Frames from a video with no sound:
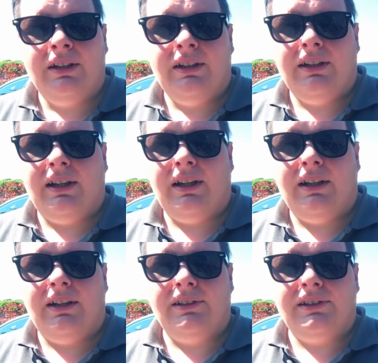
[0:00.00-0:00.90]

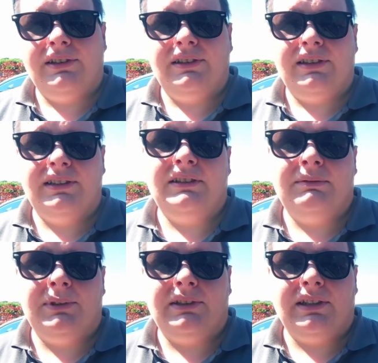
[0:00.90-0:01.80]
and this
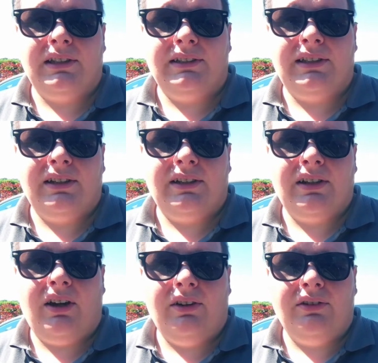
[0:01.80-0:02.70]
particular date
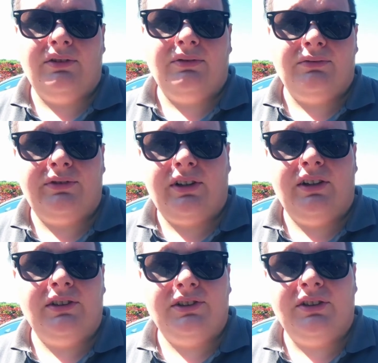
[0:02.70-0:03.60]
code
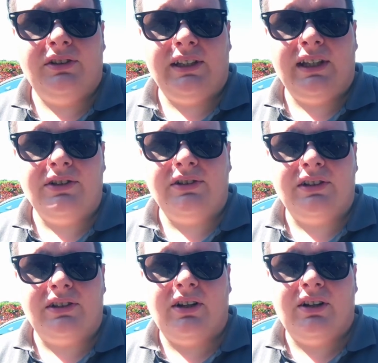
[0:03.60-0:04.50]
refers to the age of
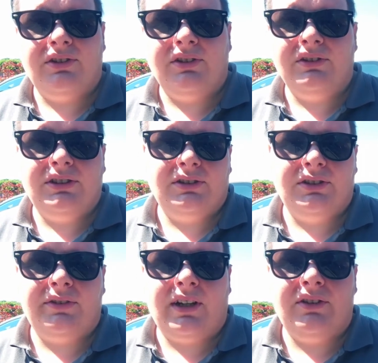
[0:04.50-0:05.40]
the car, so it's
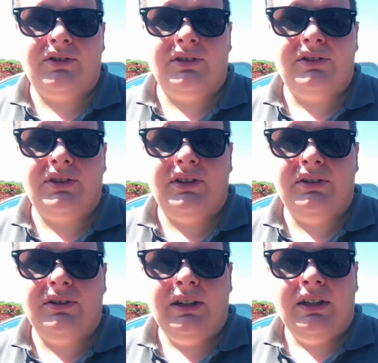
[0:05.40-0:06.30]

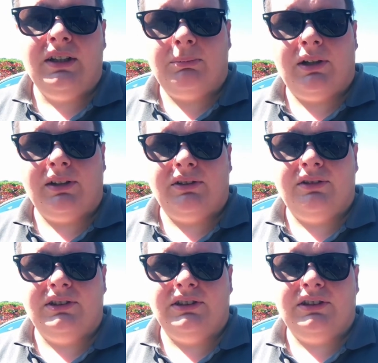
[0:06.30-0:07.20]
2002. Brake
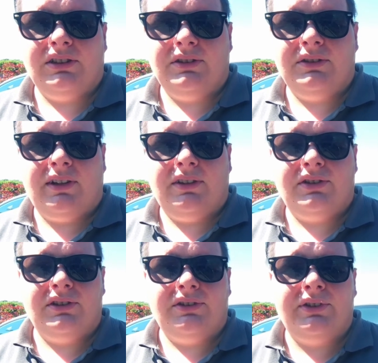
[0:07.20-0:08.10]
hoses are
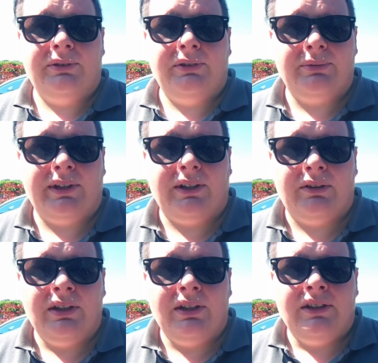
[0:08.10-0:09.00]
2002 as well.
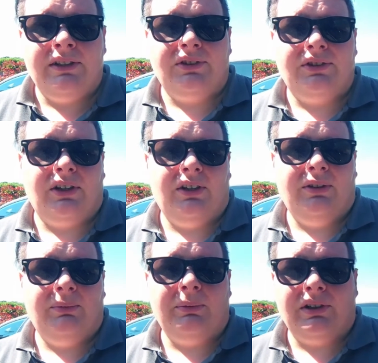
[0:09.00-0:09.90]
So
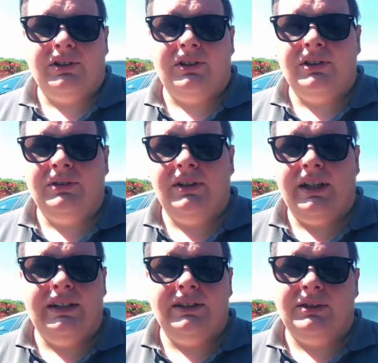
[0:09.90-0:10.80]
what we're going to do
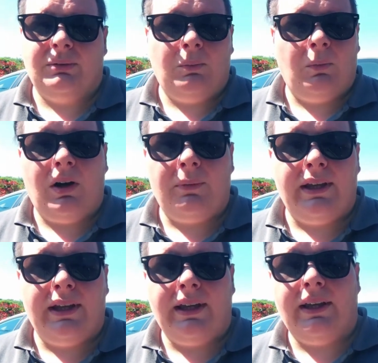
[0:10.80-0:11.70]
is, while we're here,